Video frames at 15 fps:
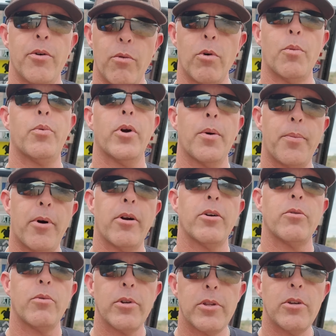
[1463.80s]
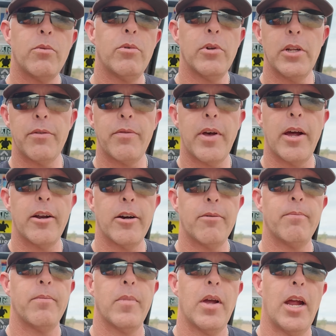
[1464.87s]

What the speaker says: we'll prayer partner with you. We'll lift that up.